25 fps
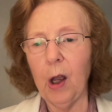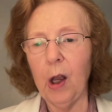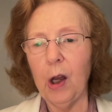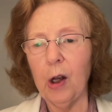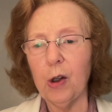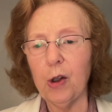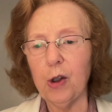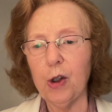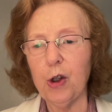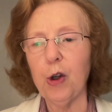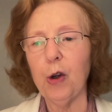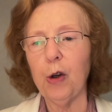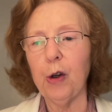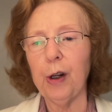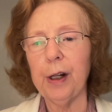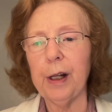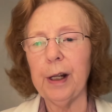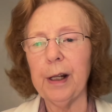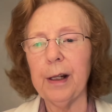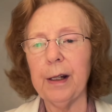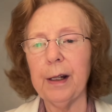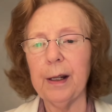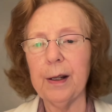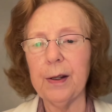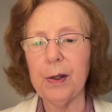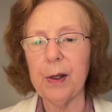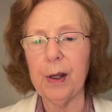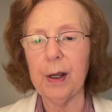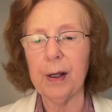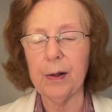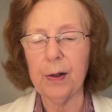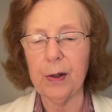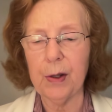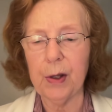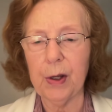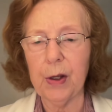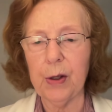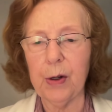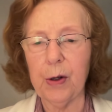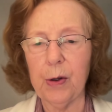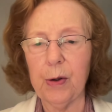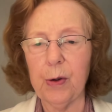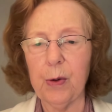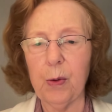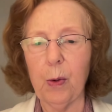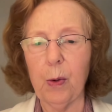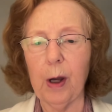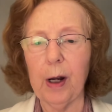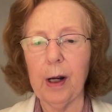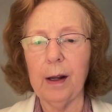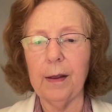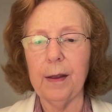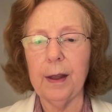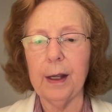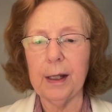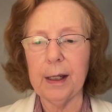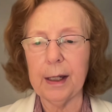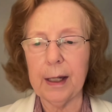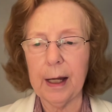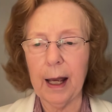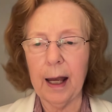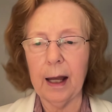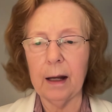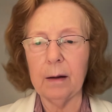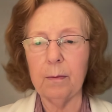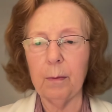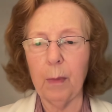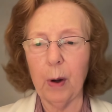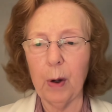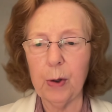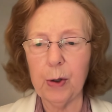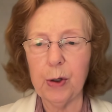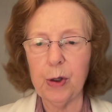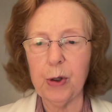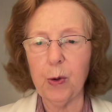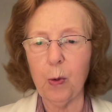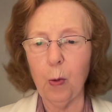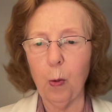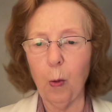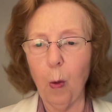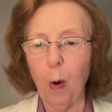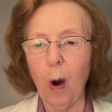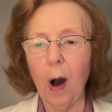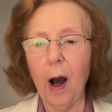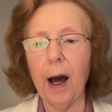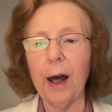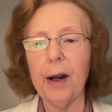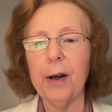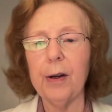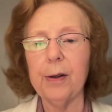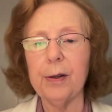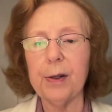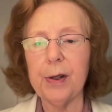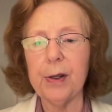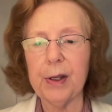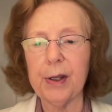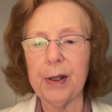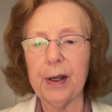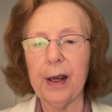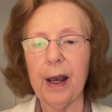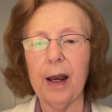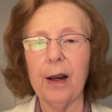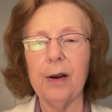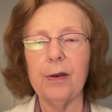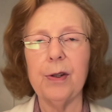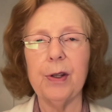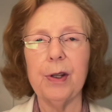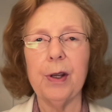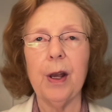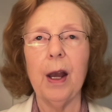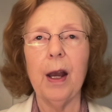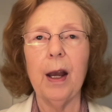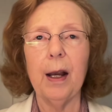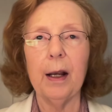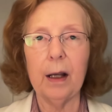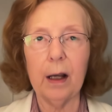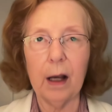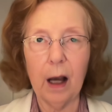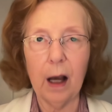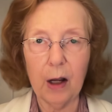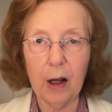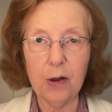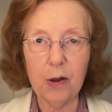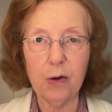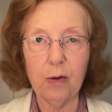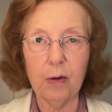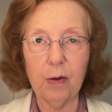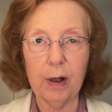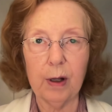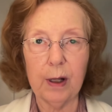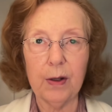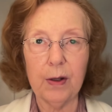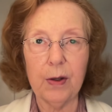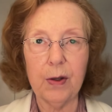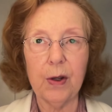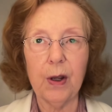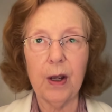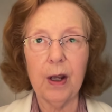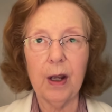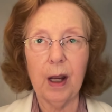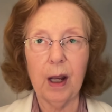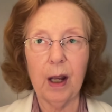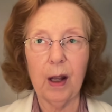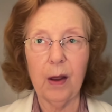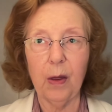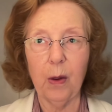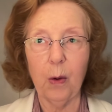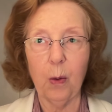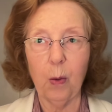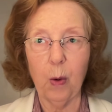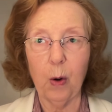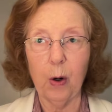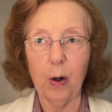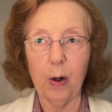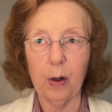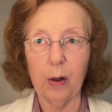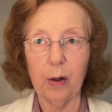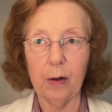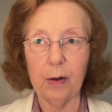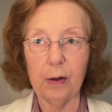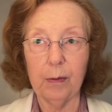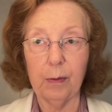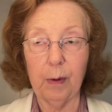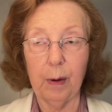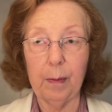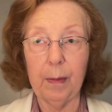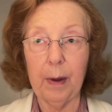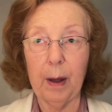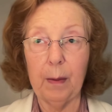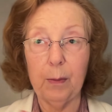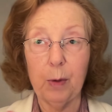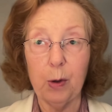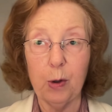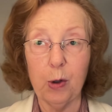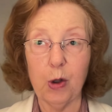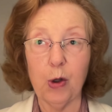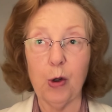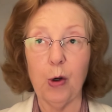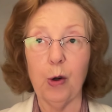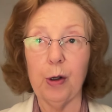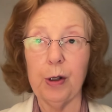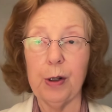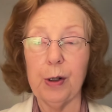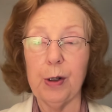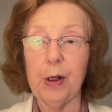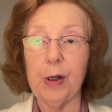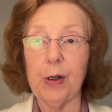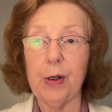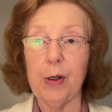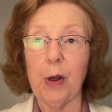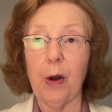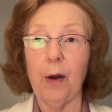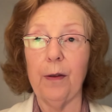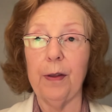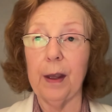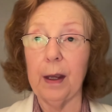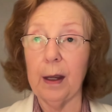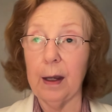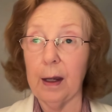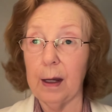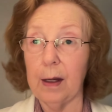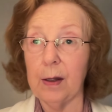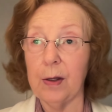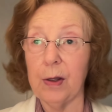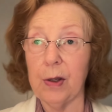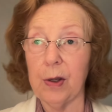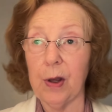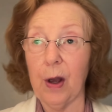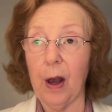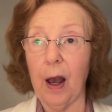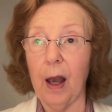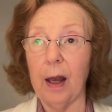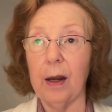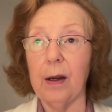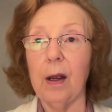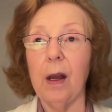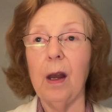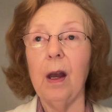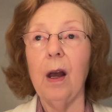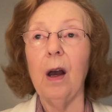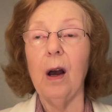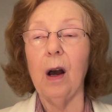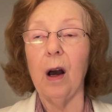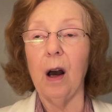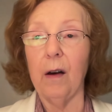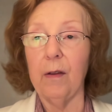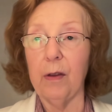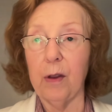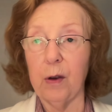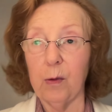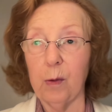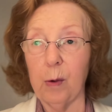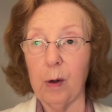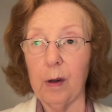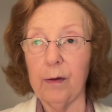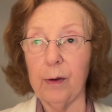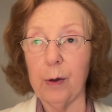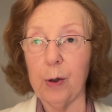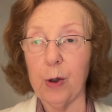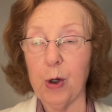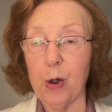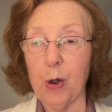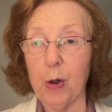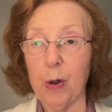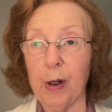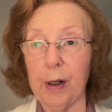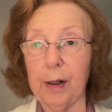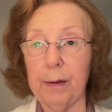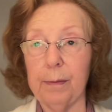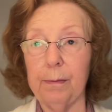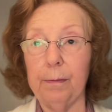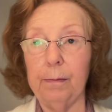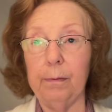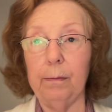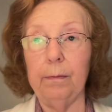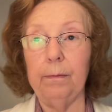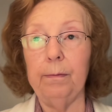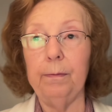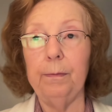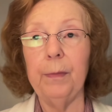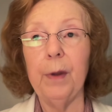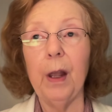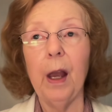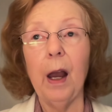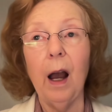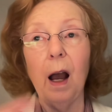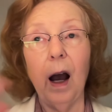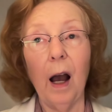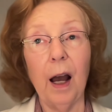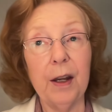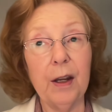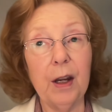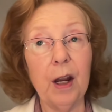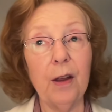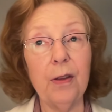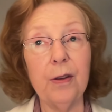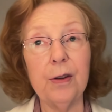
Jordan is considered one of the 10 most water-scarce countries in the world. Remember, Jordan is on the east side of the River Jordan. Another